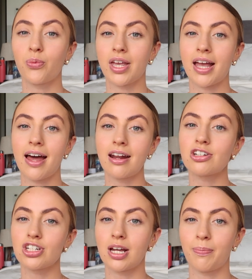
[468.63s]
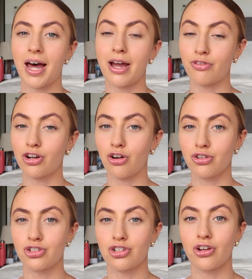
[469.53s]
we can actually apply for an
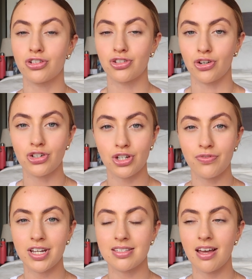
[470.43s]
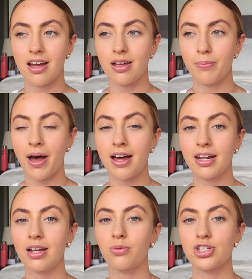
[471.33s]
onshore social visa in
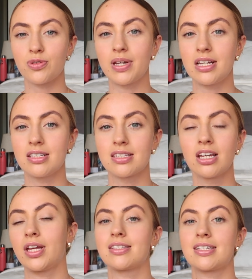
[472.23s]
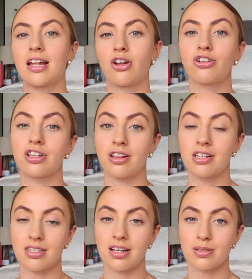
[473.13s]
Bali, which means we can stay longer than
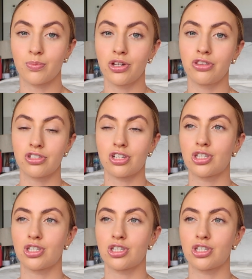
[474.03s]
the 6 months.